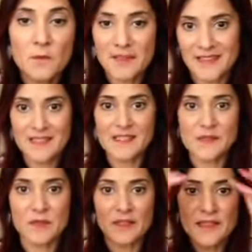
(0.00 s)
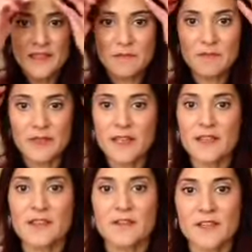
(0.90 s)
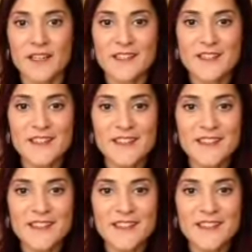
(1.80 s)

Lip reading: But this is really simply the finished look.